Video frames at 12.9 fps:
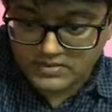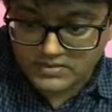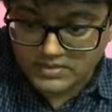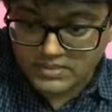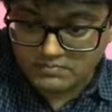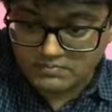
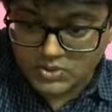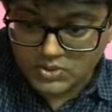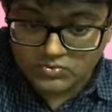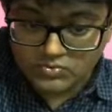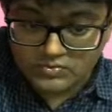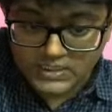The
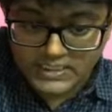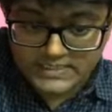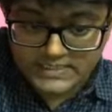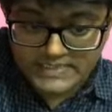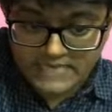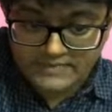mu
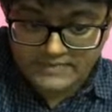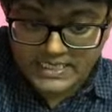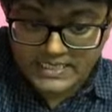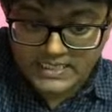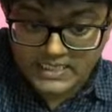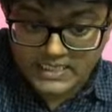is having
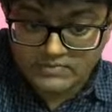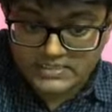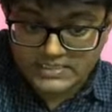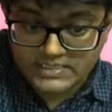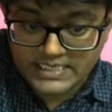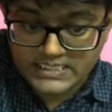an inverse
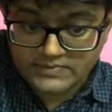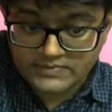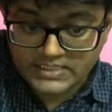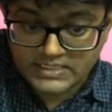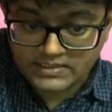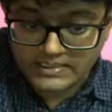relation
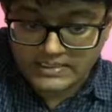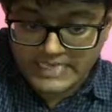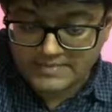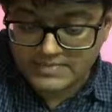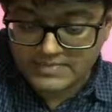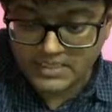with
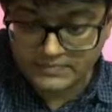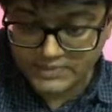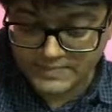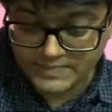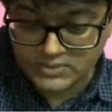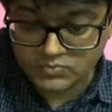lambda, which
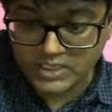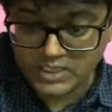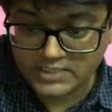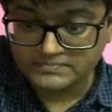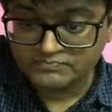means what?